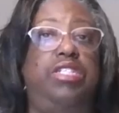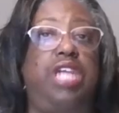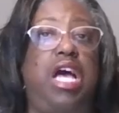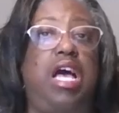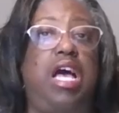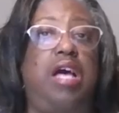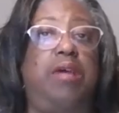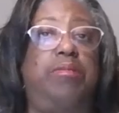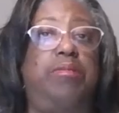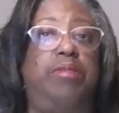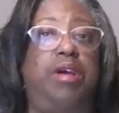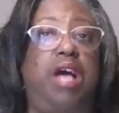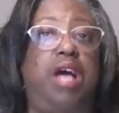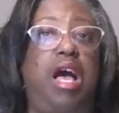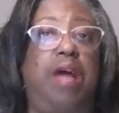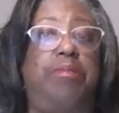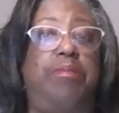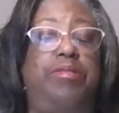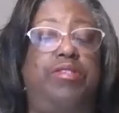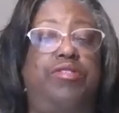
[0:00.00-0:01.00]
job
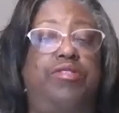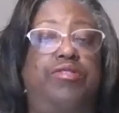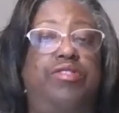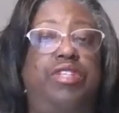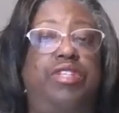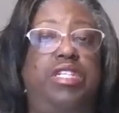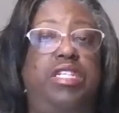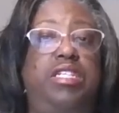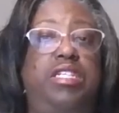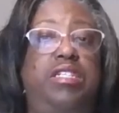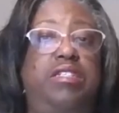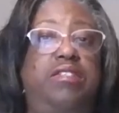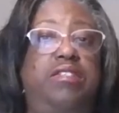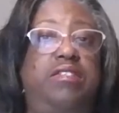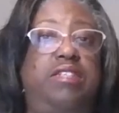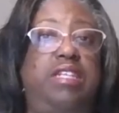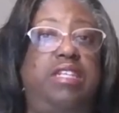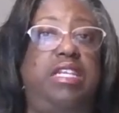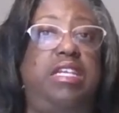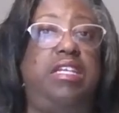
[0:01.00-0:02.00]

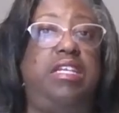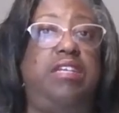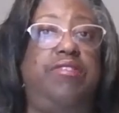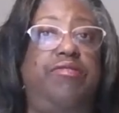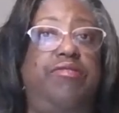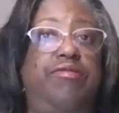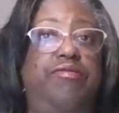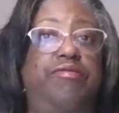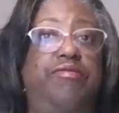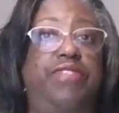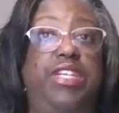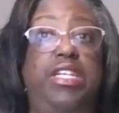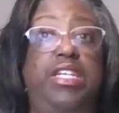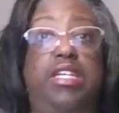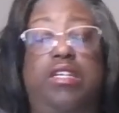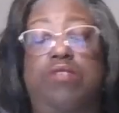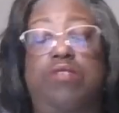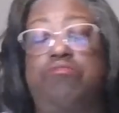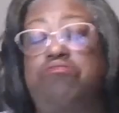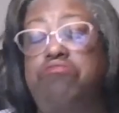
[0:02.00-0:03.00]
opportunities
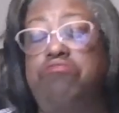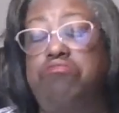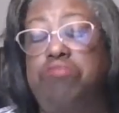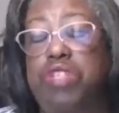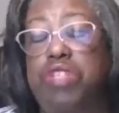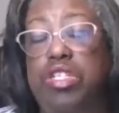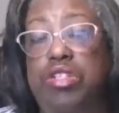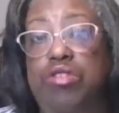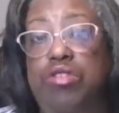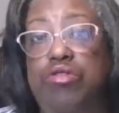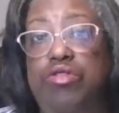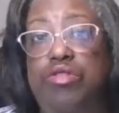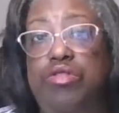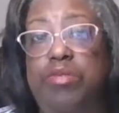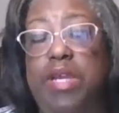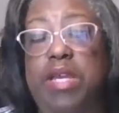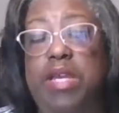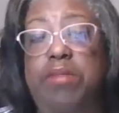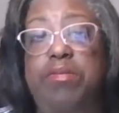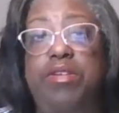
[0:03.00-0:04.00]
via the
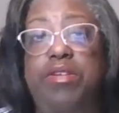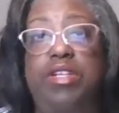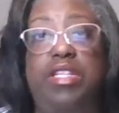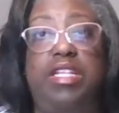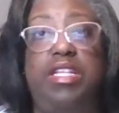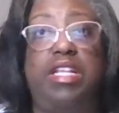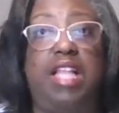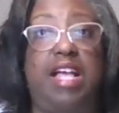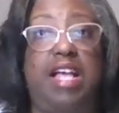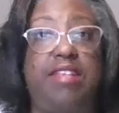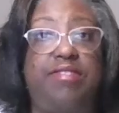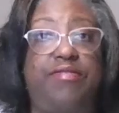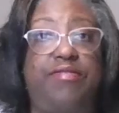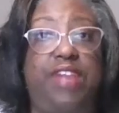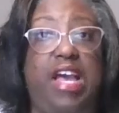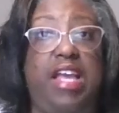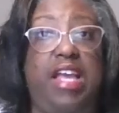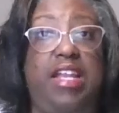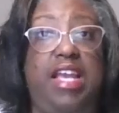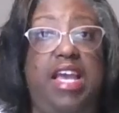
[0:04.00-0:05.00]
newspaper in the
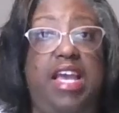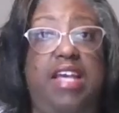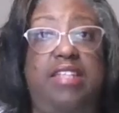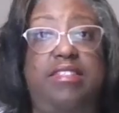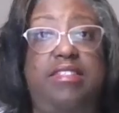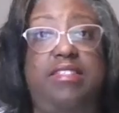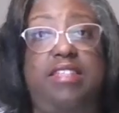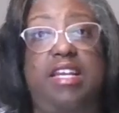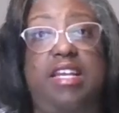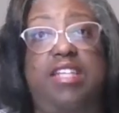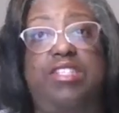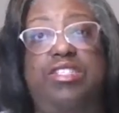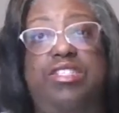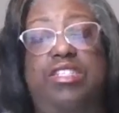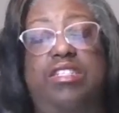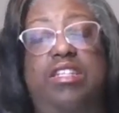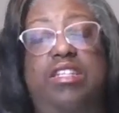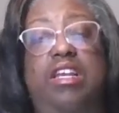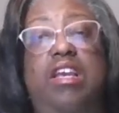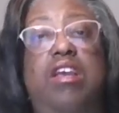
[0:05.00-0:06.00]
classified ads
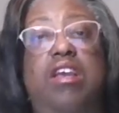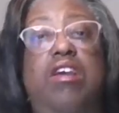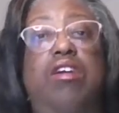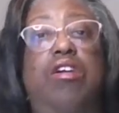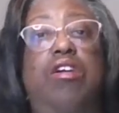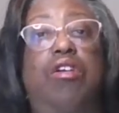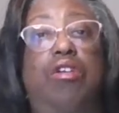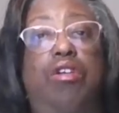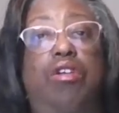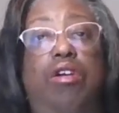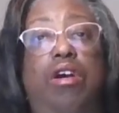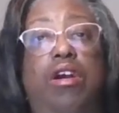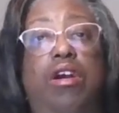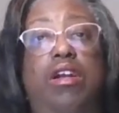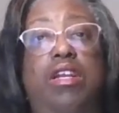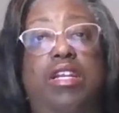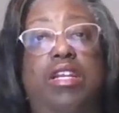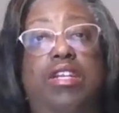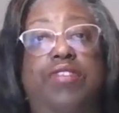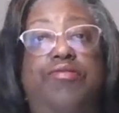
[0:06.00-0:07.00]
section,
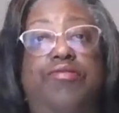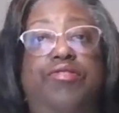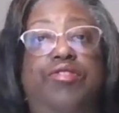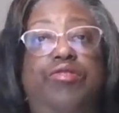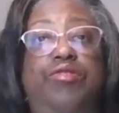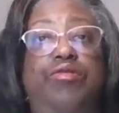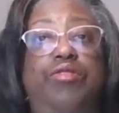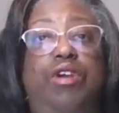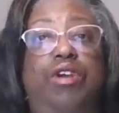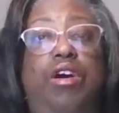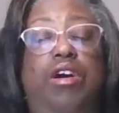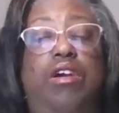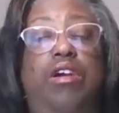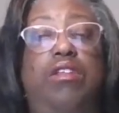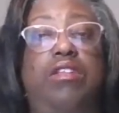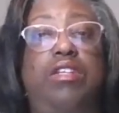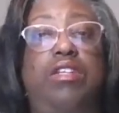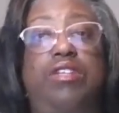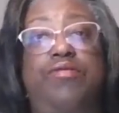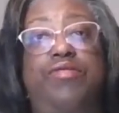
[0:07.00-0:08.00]
or if you
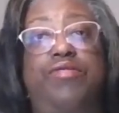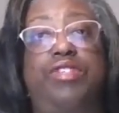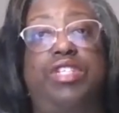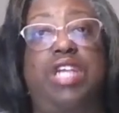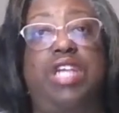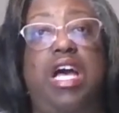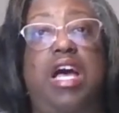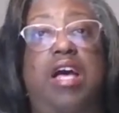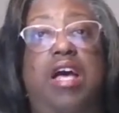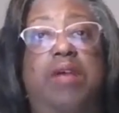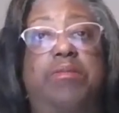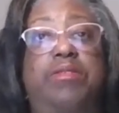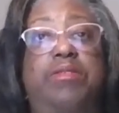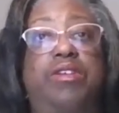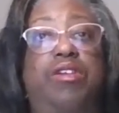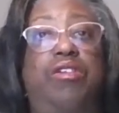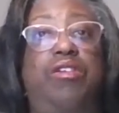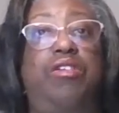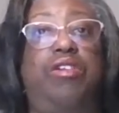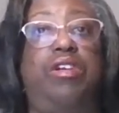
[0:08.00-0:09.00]
are looking for
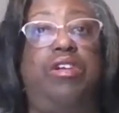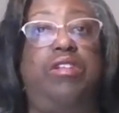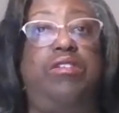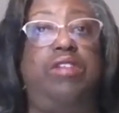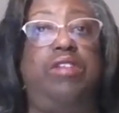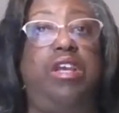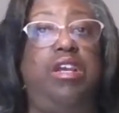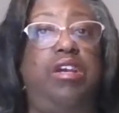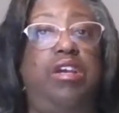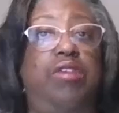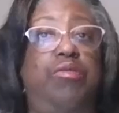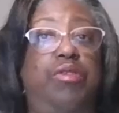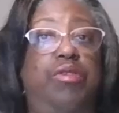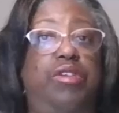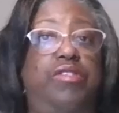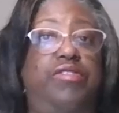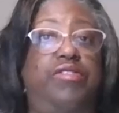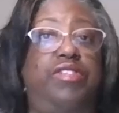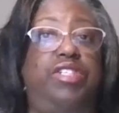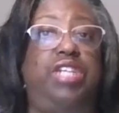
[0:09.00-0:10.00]
jobs on
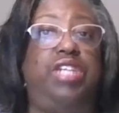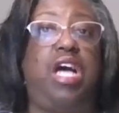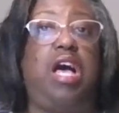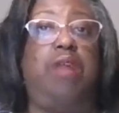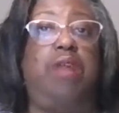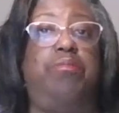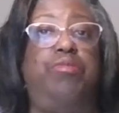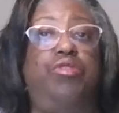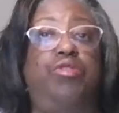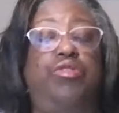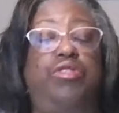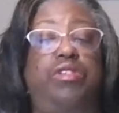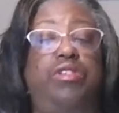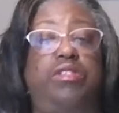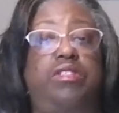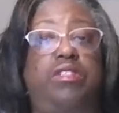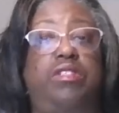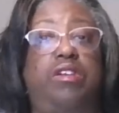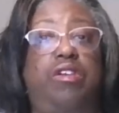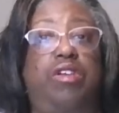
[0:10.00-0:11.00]
one of the job
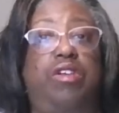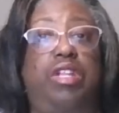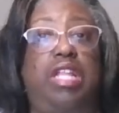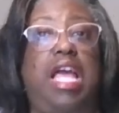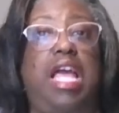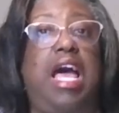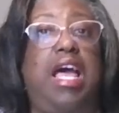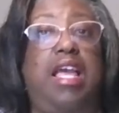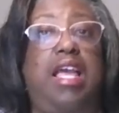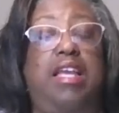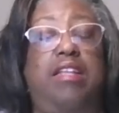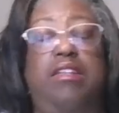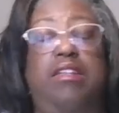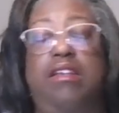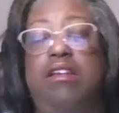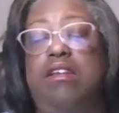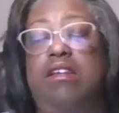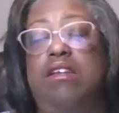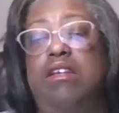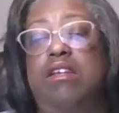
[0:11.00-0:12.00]
boards online,